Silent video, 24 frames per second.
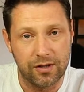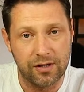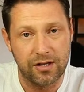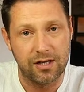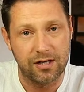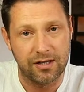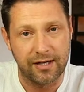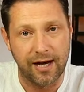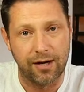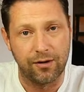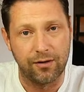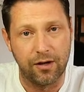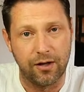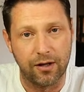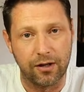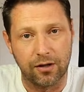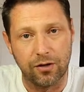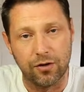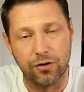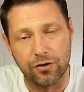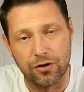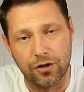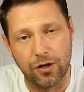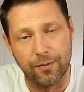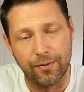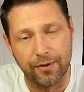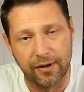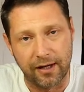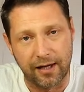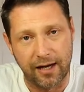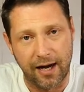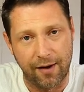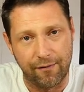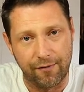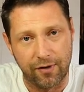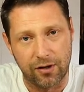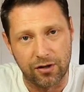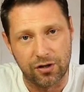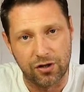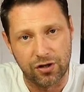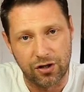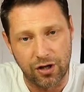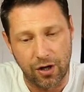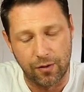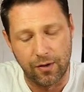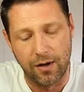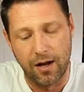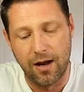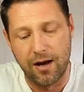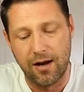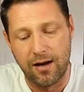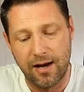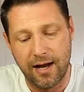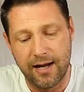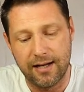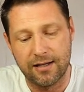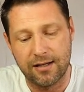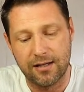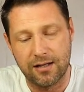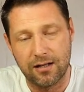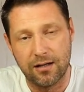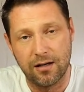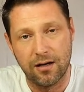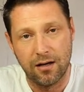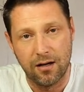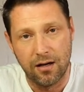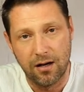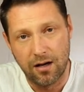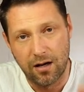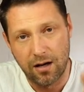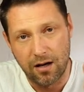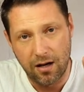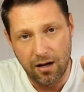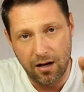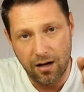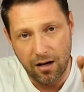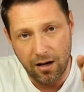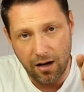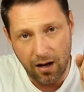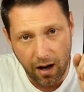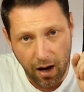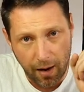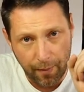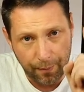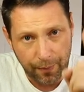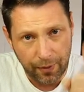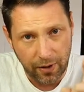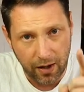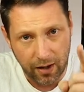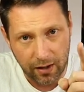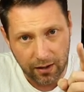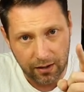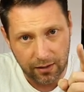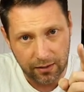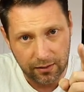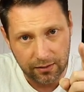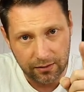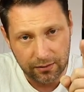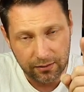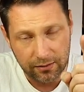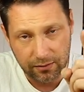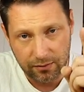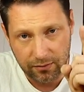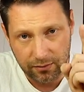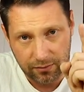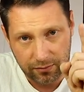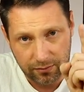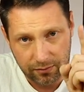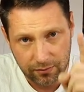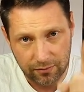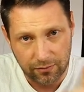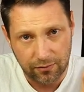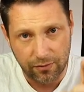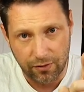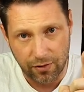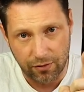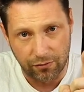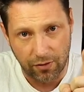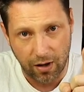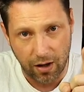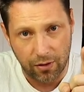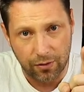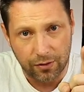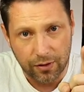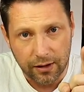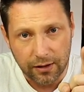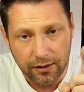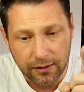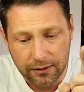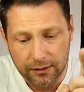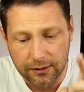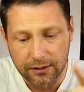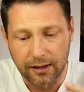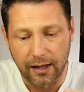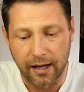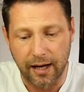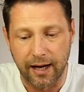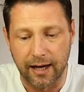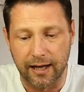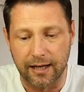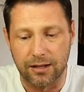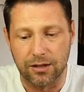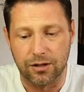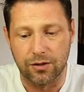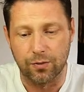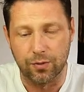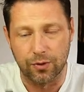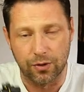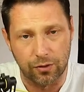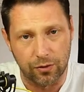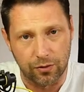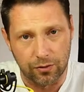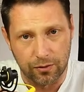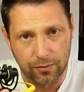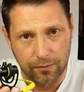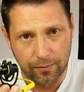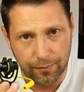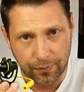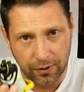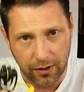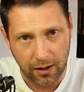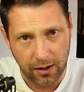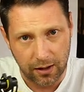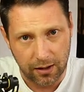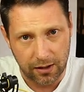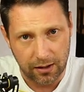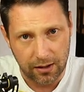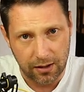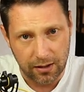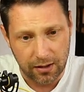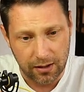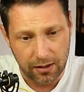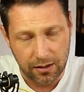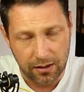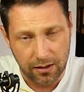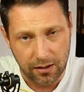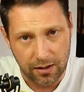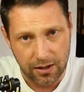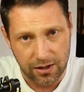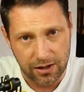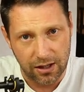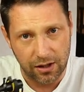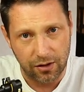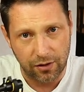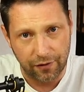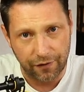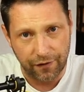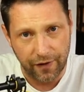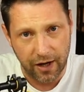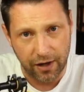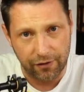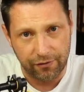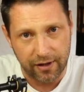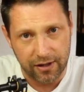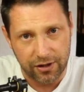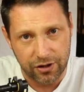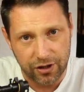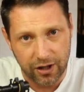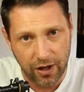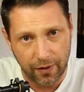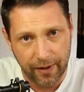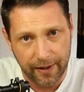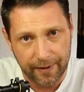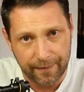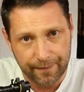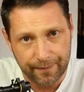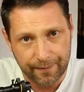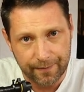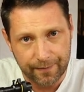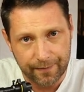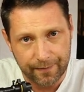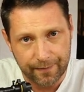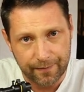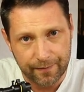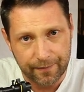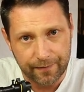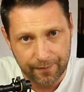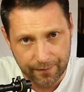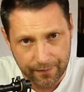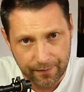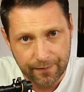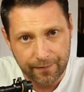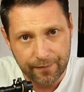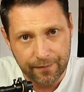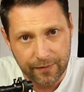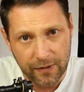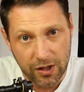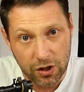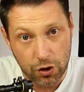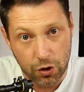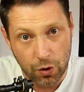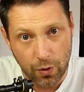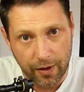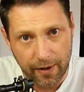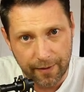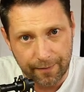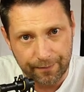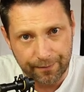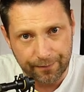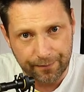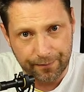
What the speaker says: does it sound like on top of the camera? So let's unplug the Rode and we'll plug this little fella in, shall we? Let's do it.